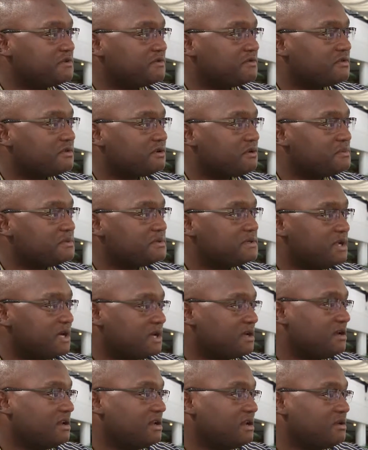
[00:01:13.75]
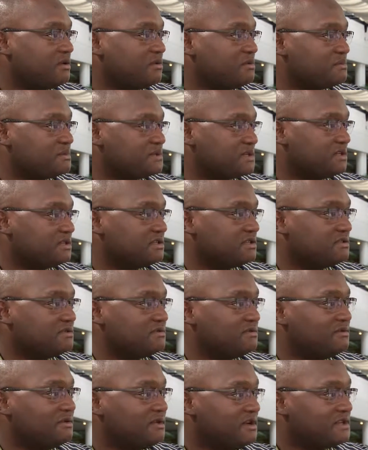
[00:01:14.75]
of crops like legumes and
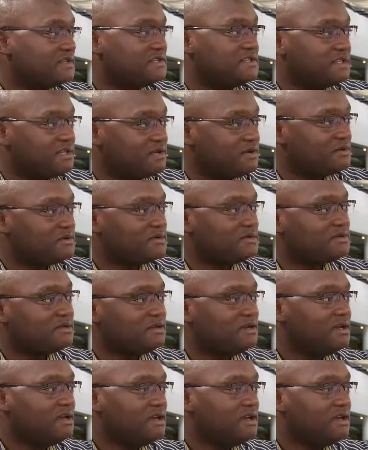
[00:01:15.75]
cereals,